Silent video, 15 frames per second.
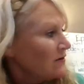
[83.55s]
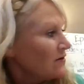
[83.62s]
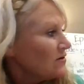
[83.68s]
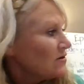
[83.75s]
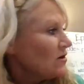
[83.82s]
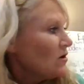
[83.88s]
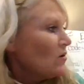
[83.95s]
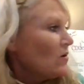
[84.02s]

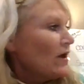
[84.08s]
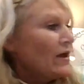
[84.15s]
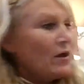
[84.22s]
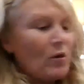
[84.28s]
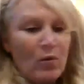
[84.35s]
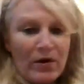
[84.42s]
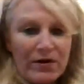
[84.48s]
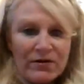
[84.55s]
So,
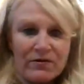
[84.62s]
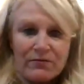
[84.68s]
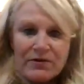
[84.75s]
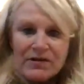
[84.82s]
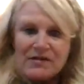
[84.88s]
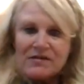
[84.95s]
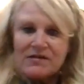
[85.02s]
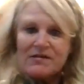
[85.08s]
one of the
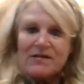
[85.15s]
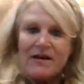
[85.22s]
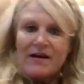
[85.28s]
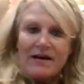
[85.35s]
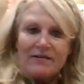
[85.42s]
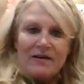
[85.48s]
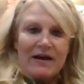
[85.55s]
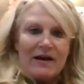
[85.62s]
reasons
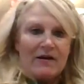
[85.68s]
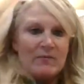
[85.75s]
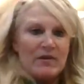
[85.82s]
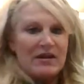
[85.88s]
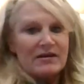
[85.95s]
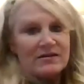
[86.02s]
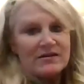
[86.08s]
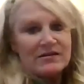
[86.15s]
that they are
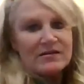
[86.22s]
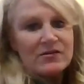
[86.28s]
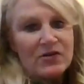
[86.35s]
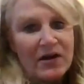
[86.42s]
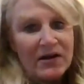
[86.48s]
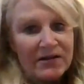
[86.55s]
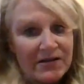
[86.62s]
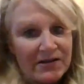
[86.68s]
being
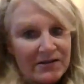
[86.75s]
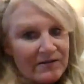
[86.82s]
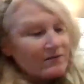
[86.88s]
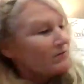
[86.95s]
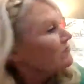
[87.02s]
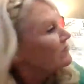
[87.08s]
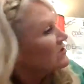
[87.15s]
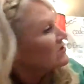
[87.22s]

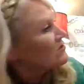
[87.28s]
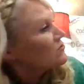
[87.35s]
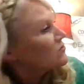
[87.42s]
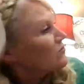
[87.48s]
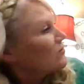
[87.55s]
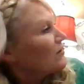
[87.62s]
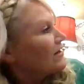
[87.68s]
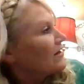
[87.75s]

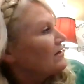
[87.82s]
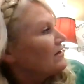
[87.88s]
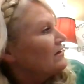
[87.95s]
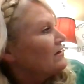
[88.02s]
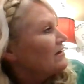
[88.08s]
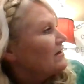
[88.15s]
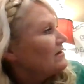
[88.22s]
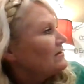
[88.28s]
destroyed
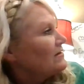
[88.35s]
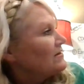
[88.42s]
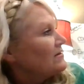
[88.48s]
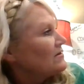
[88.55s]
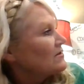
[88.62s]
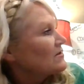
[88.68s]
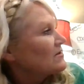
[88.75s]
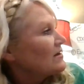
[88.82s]

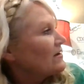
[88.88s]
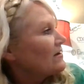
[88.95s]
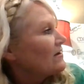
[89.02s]
is